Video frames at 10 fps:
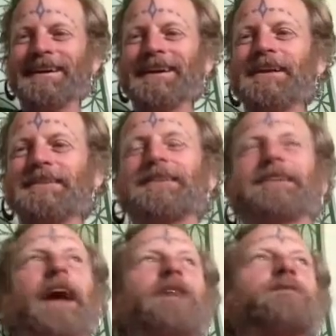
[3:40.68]

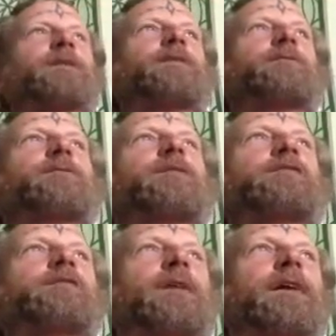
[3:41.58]
Detachment. The first
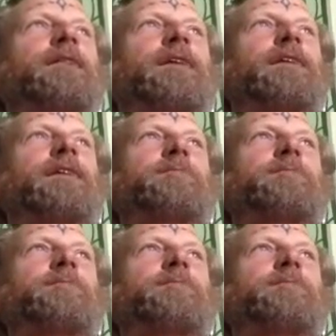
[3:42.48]
thing that comes